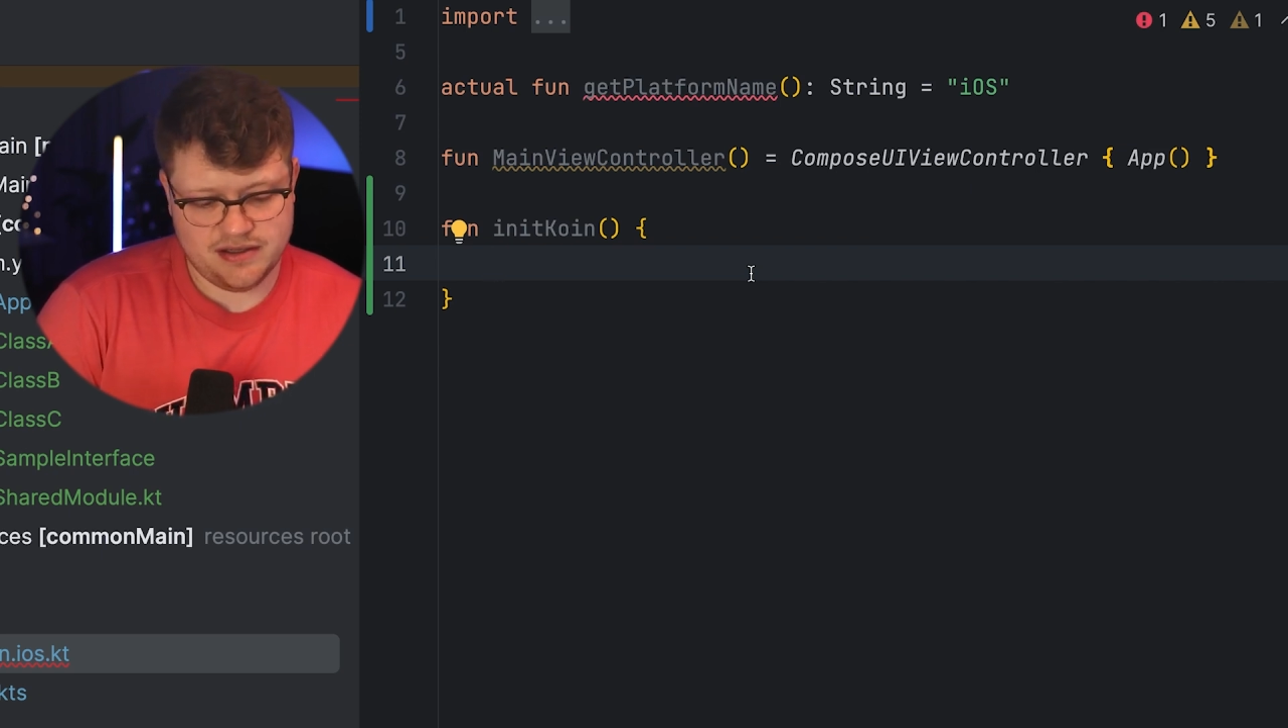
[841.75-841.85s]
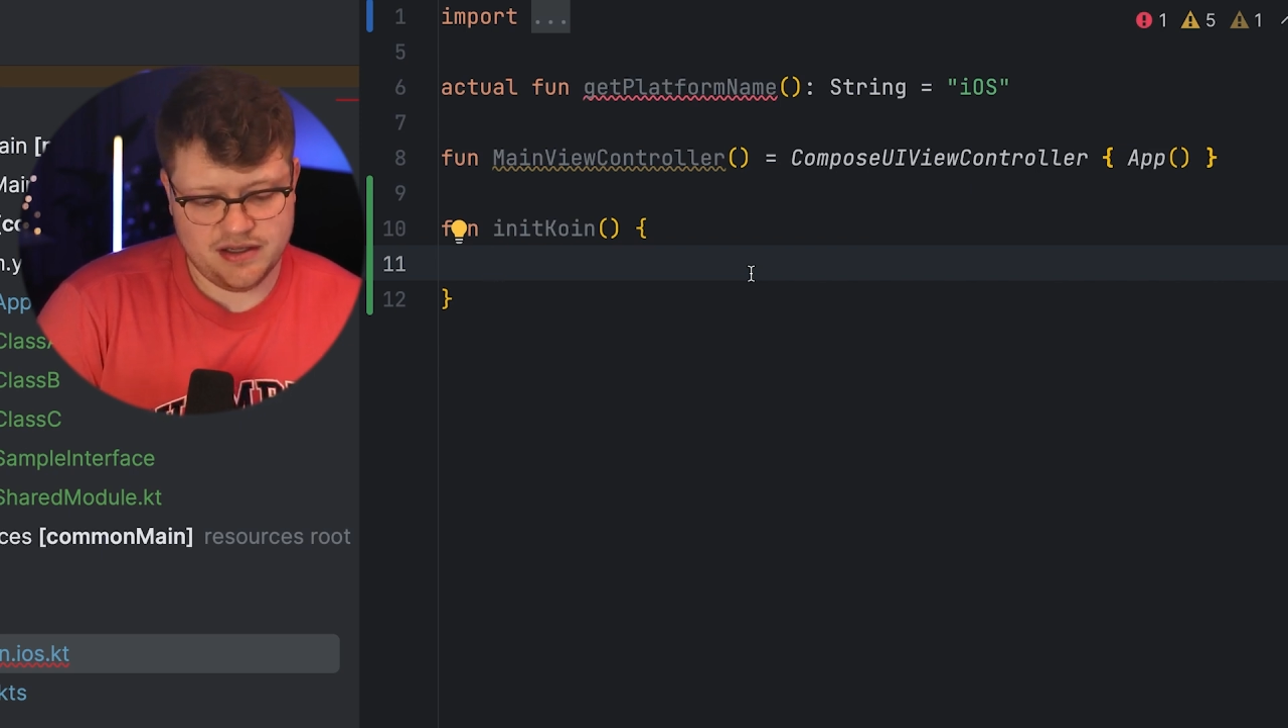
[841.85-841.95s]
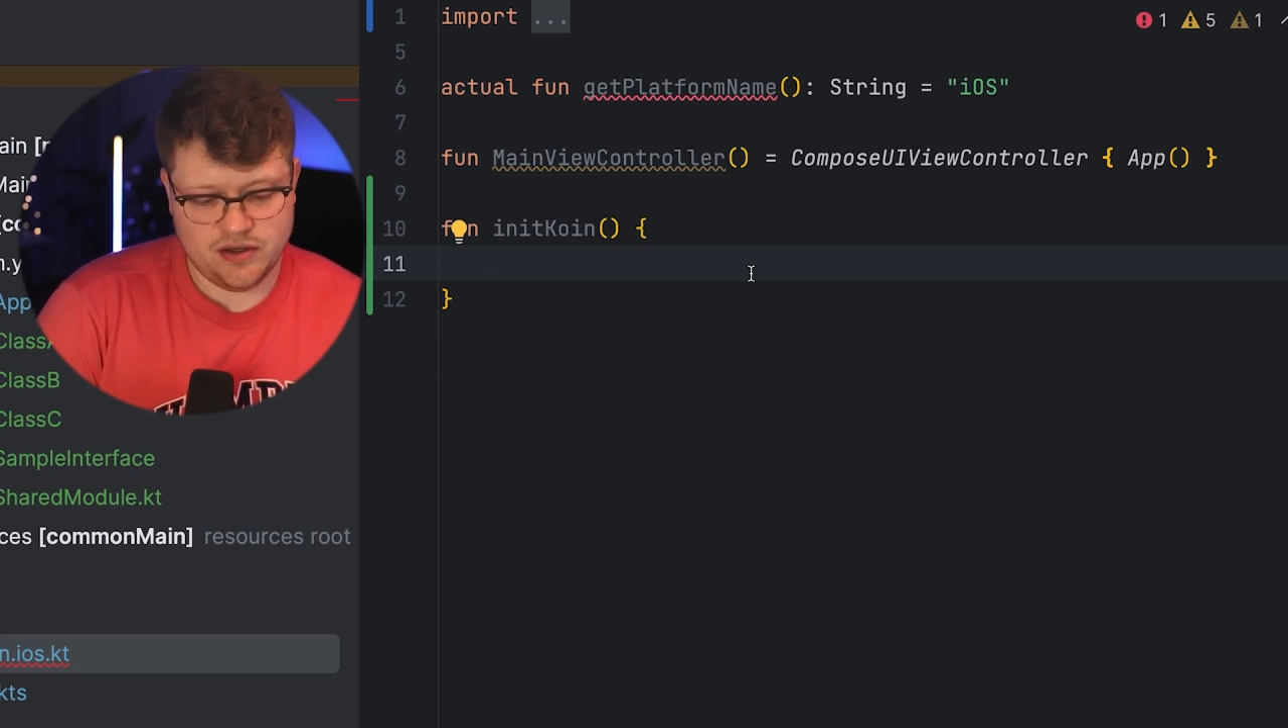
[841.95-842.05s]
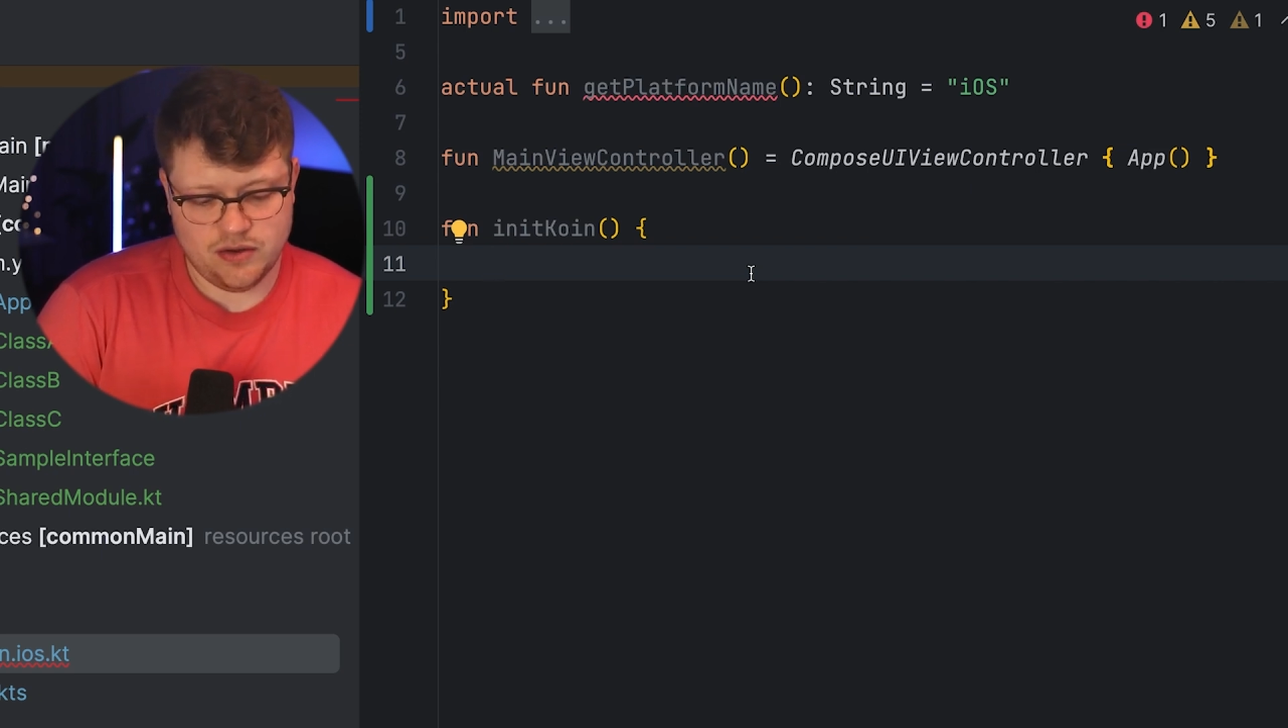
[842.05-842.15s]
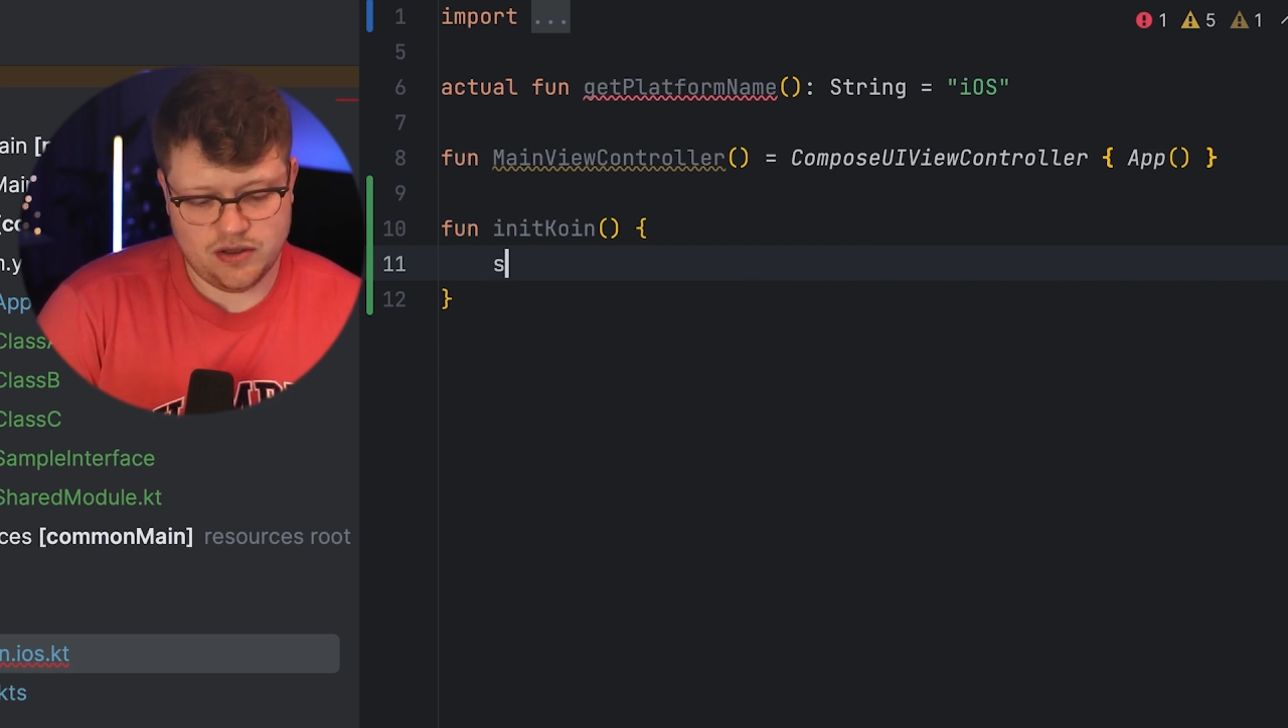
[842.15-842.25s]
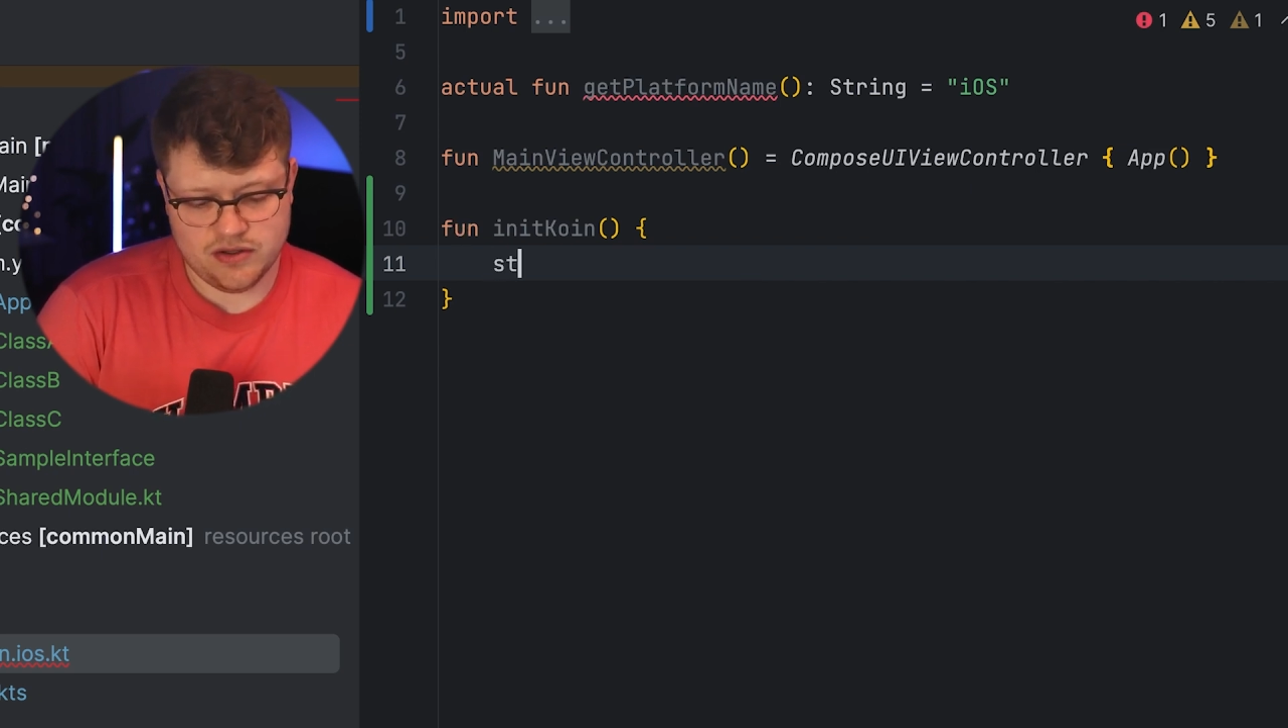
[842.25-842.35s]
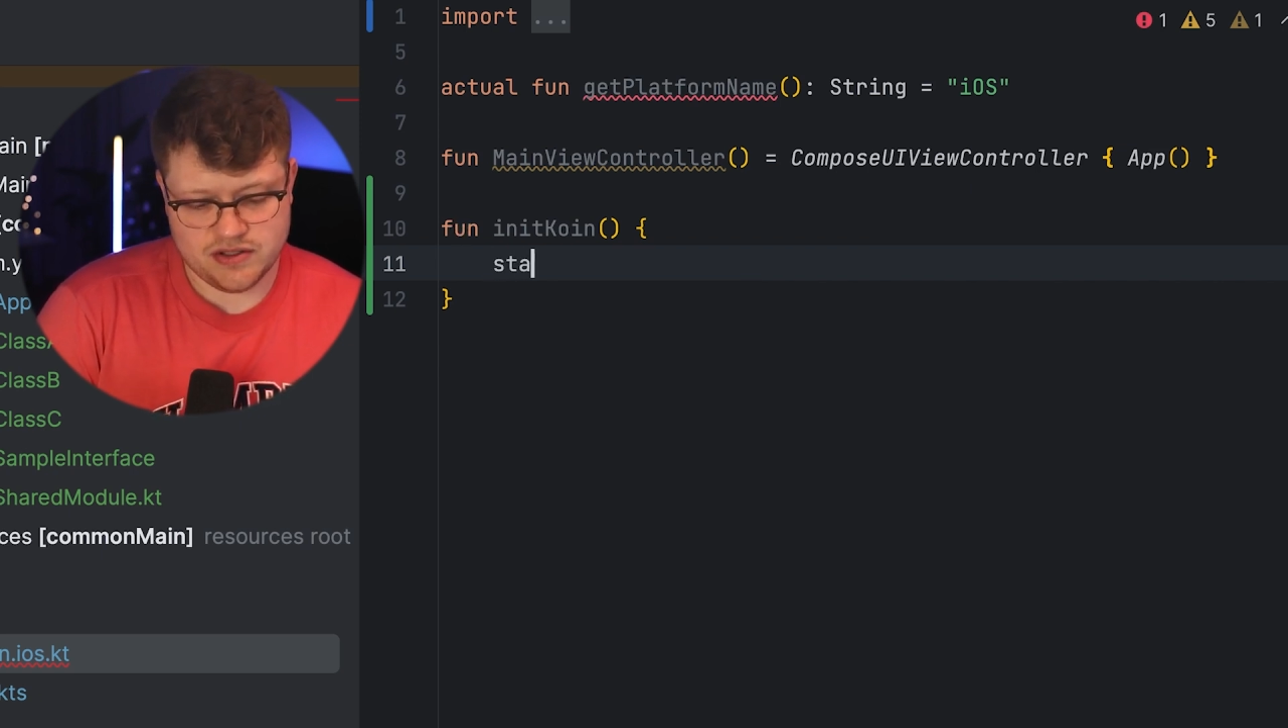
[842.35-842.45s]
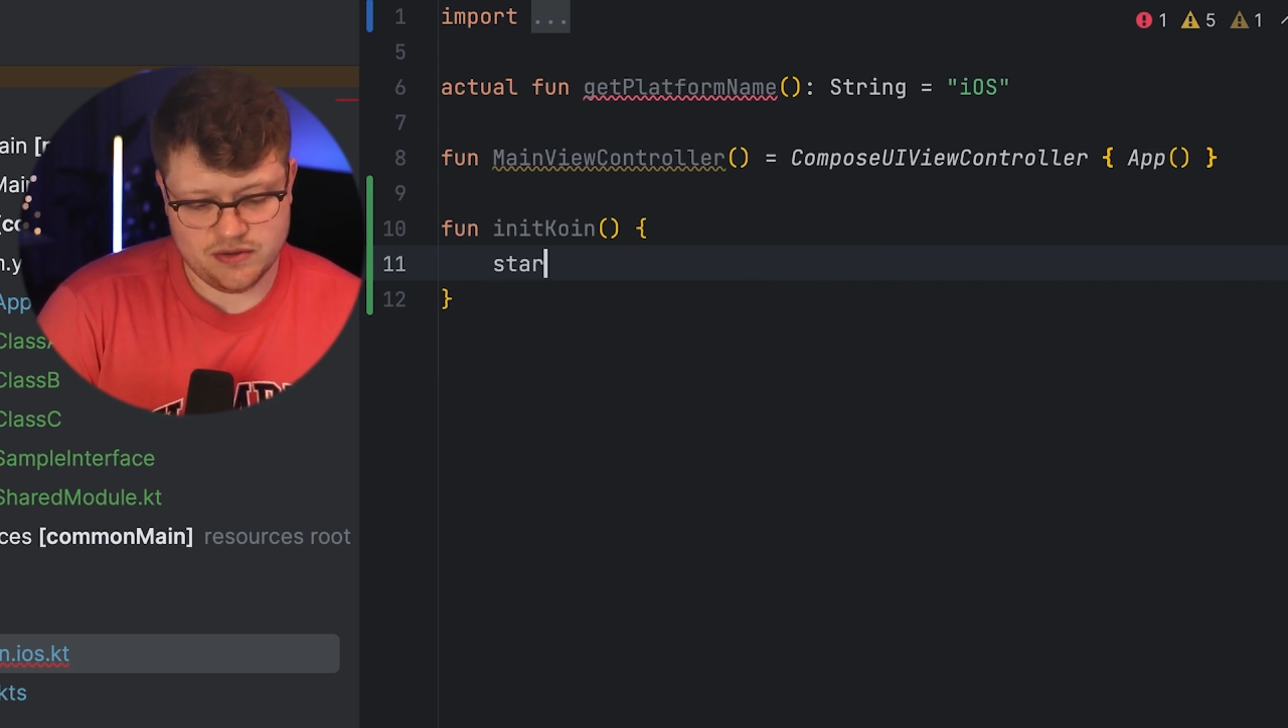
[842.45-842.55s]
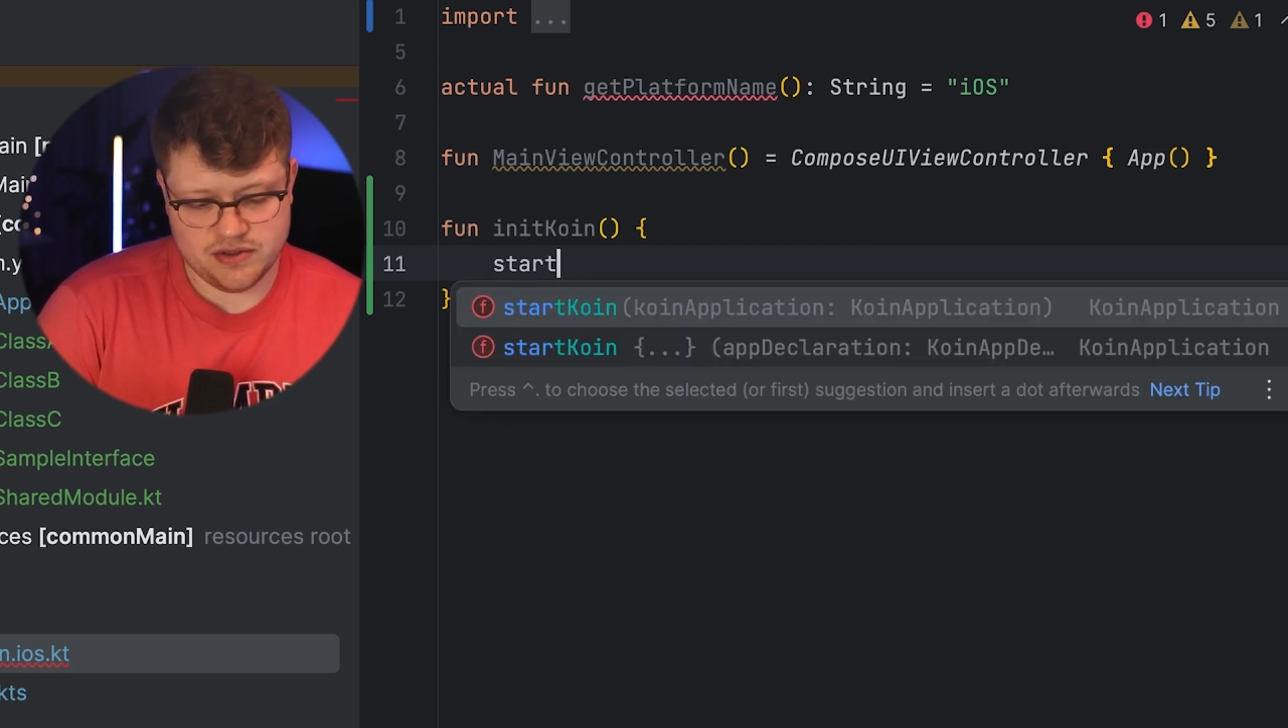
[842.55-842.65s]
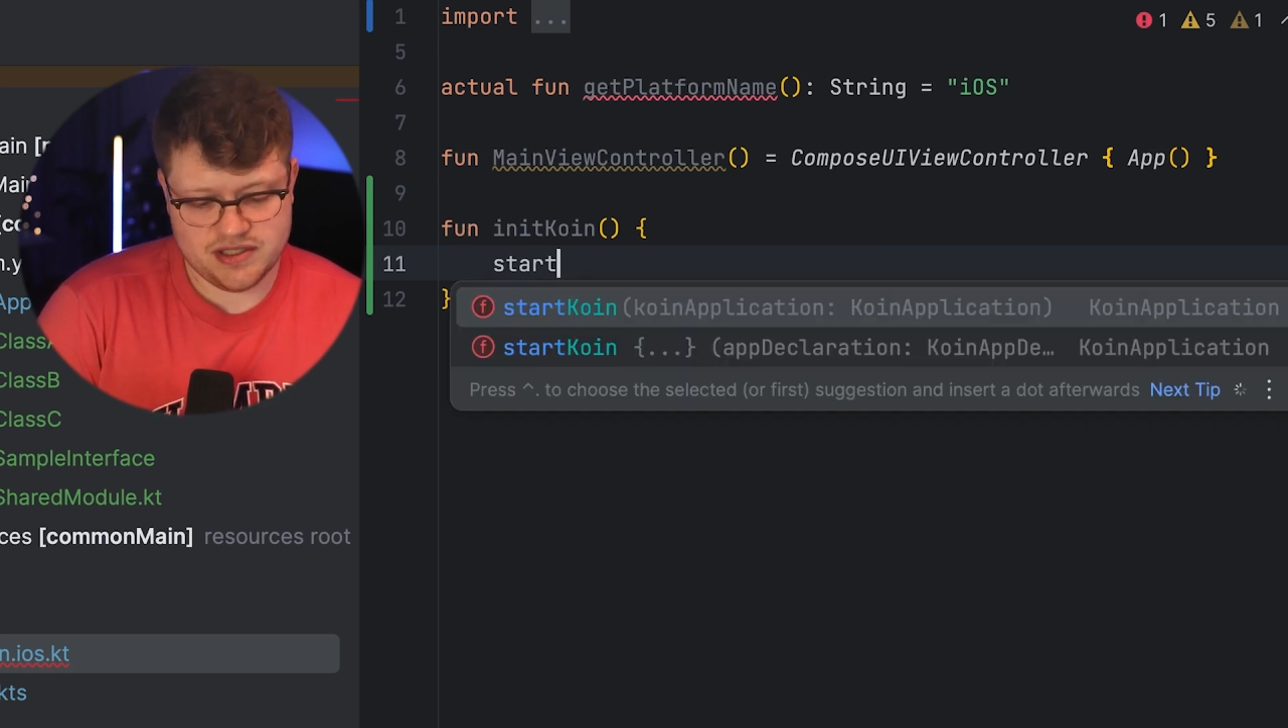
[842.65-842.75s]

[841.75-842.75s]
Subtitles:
now also